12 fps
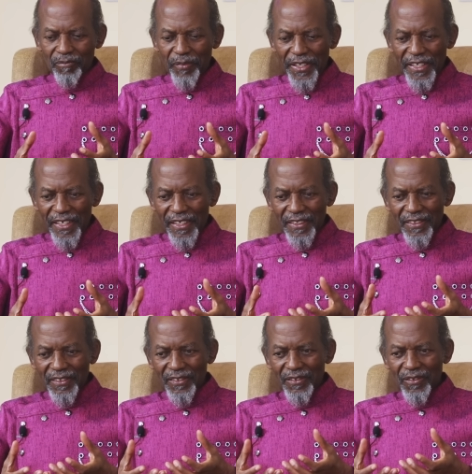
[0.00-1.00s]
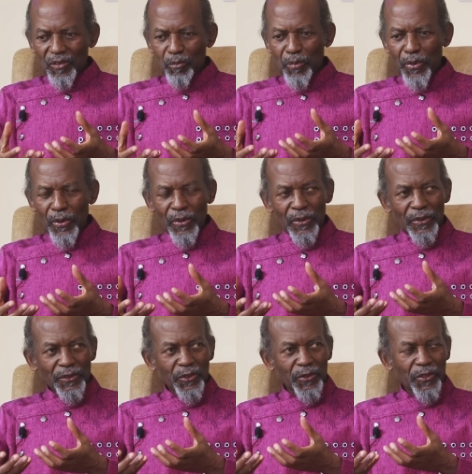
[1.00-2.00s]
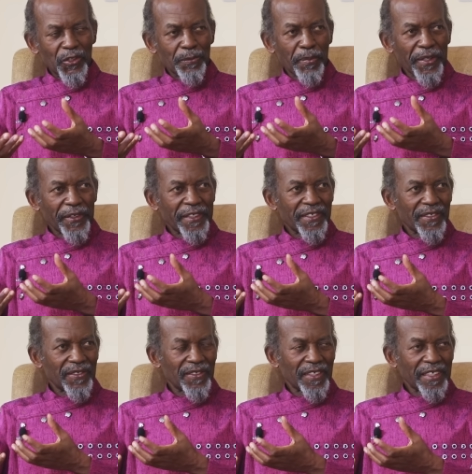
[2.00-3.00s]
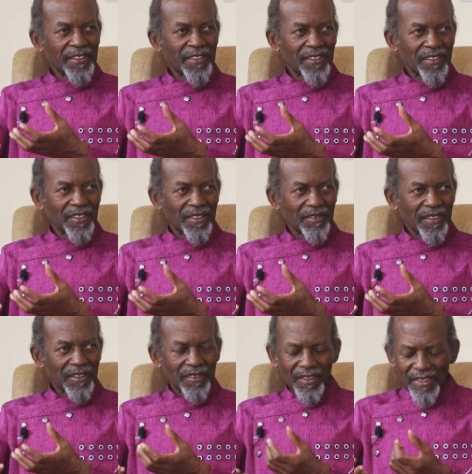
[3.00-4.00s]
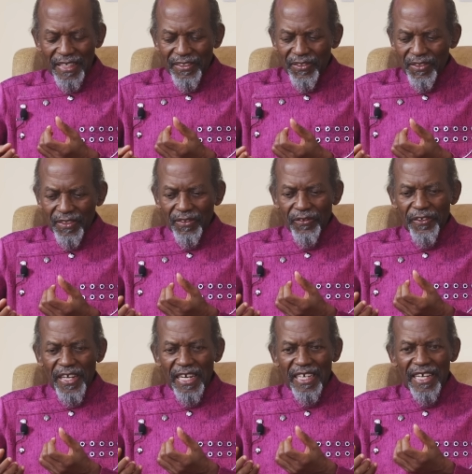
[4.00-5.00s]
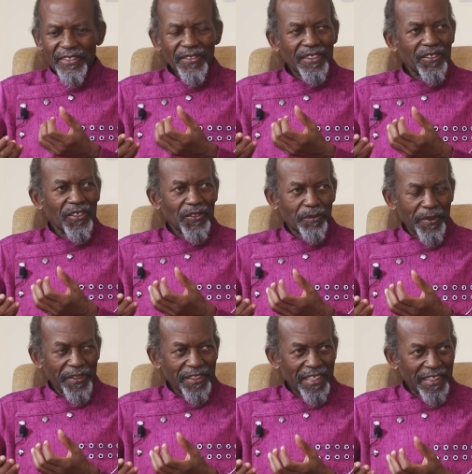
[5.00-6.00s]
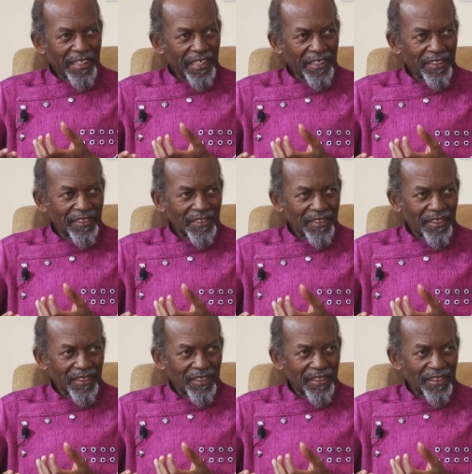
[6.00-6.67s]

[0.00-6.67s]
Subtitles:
being pulled to spirit state, that is, realizing your spirit again.